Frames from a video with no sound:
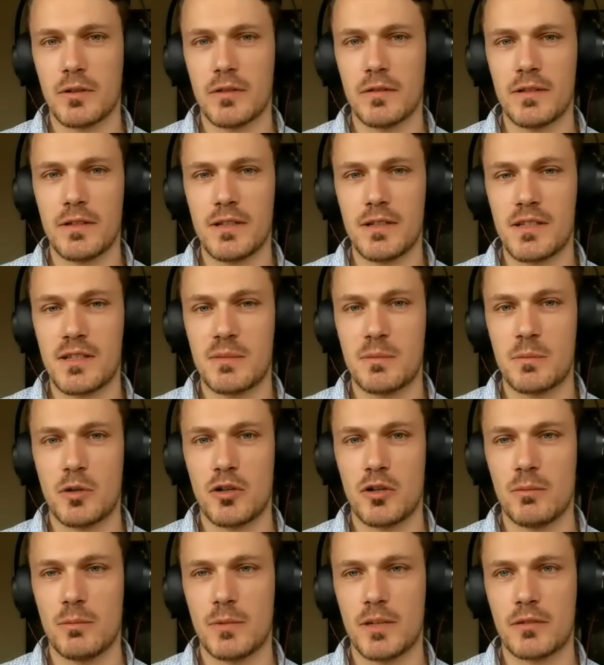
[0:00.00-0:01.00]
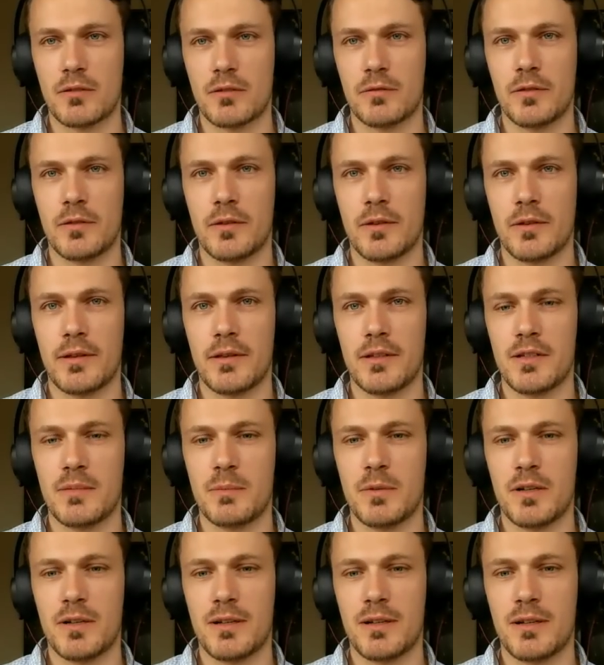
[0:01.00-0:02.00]
of these small Micro Four Thirds
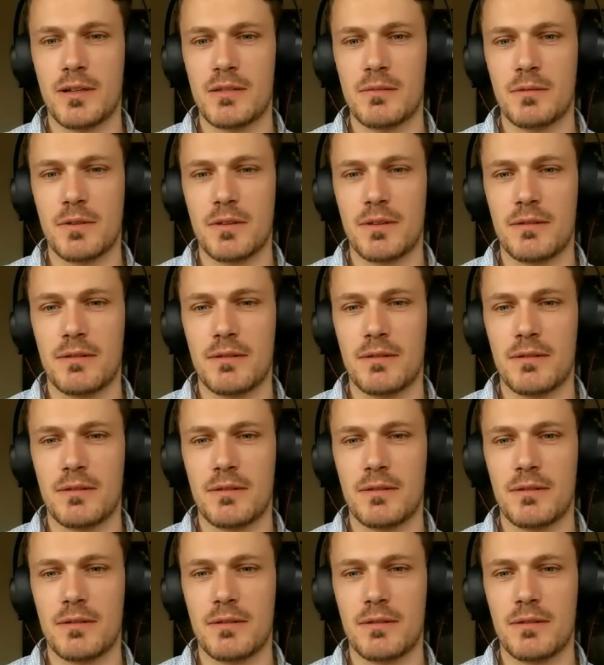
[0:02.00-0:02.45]
bodies with